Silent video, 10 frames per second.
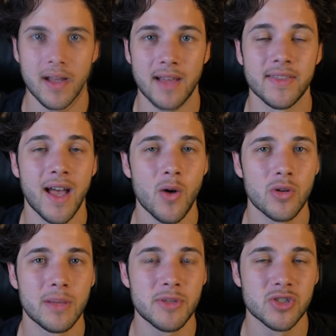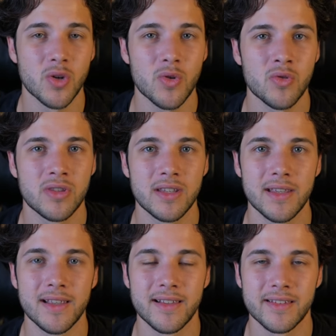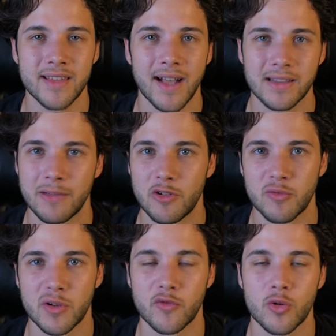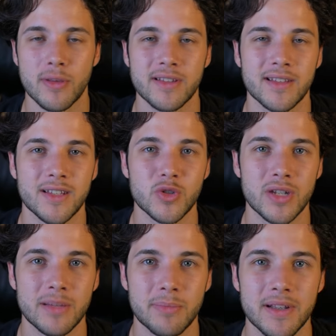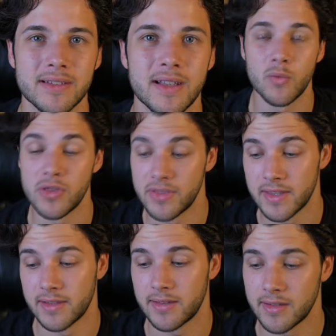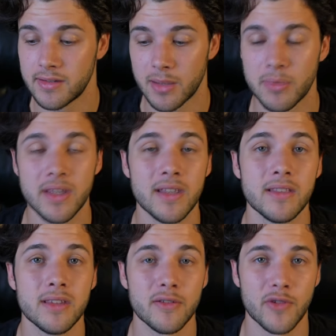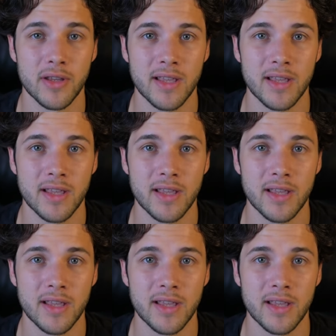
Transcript: And now let me show you the exact level of performance that you can expect with this system in different